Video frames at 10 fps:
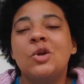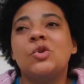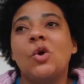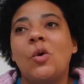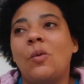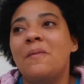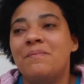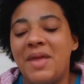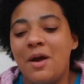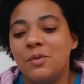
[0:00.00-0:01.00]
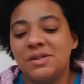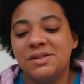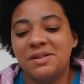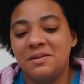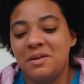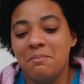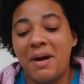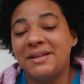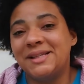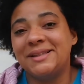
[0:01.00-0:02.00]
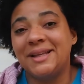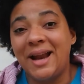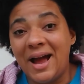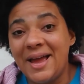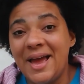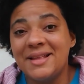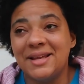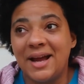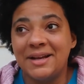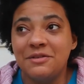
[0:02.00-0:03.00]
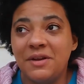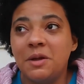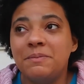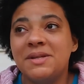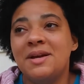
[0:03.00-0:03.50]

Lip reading: So that was the mindset that I had, that I developed.